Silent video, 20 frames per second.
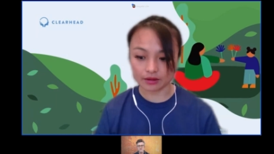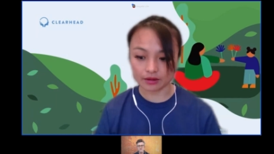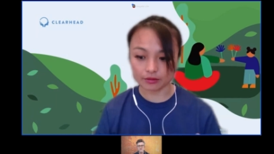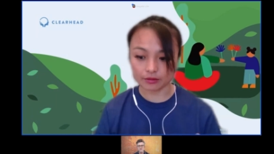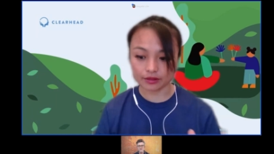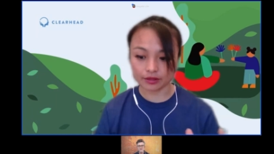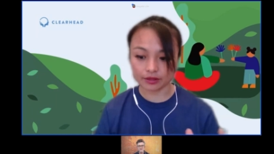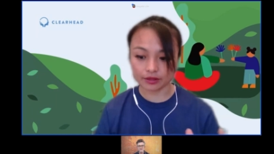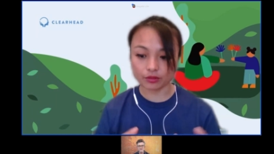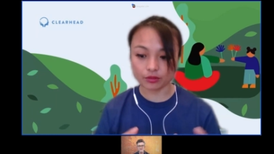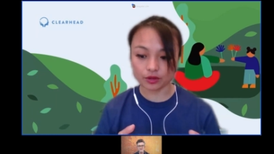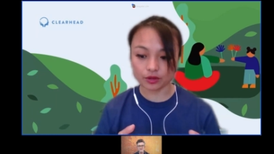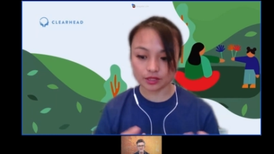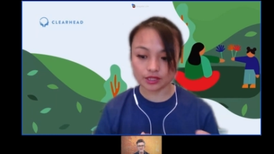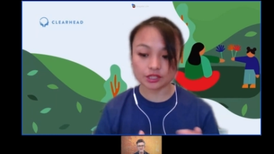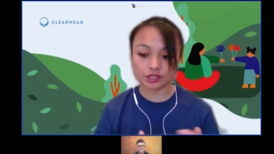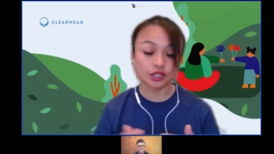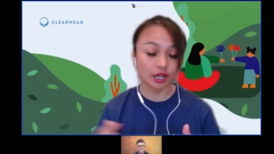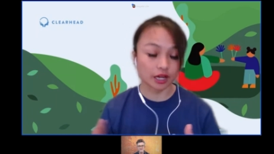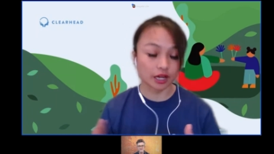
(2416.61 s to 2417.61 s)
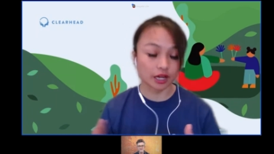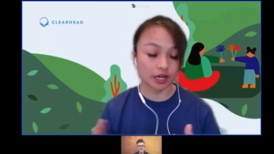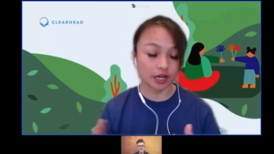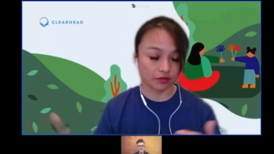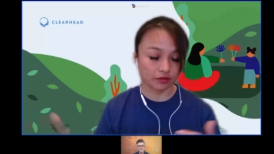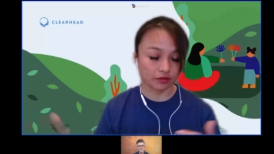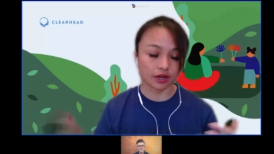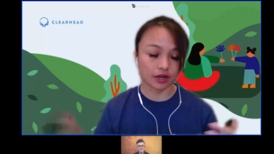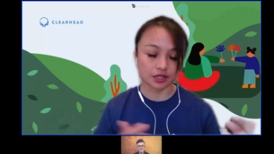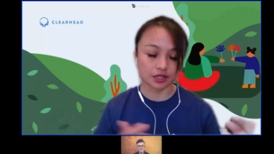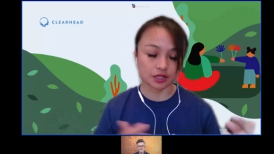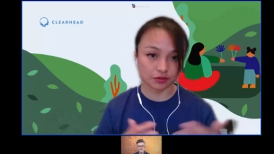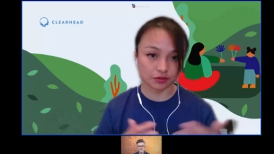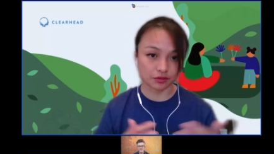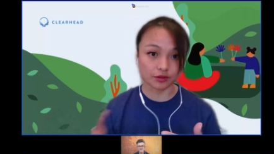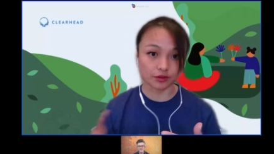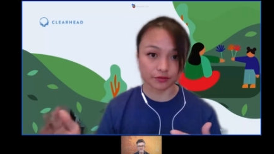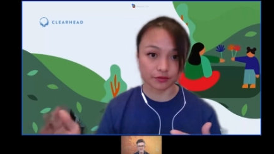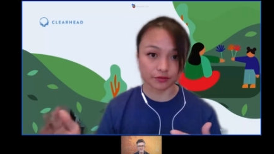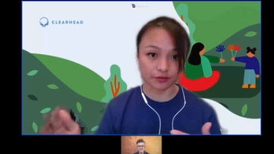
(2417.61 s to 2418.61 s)
there was a generational
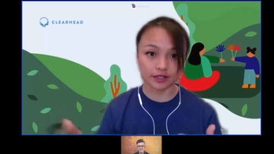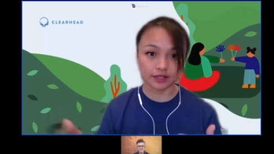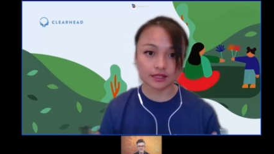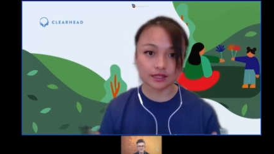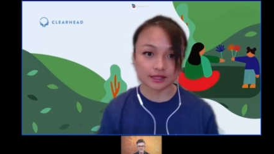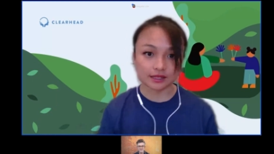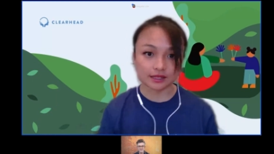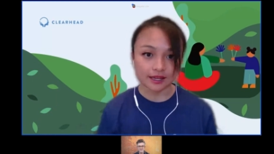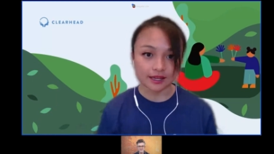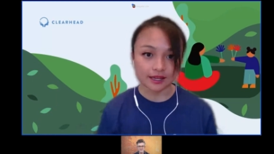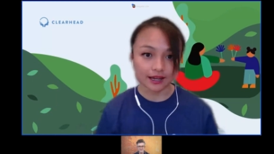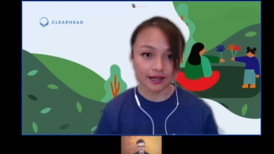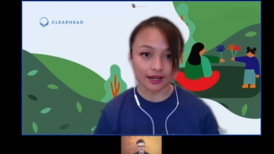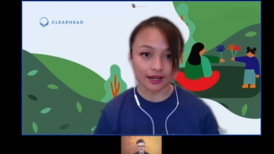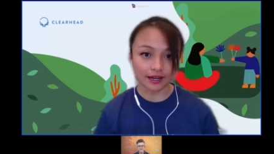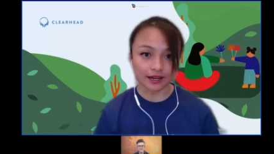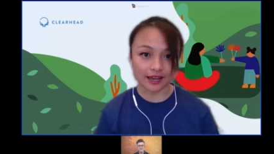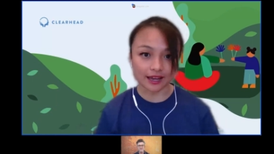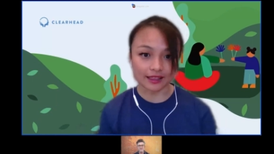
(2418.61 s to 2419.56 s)
difference uh, and mm-hmm.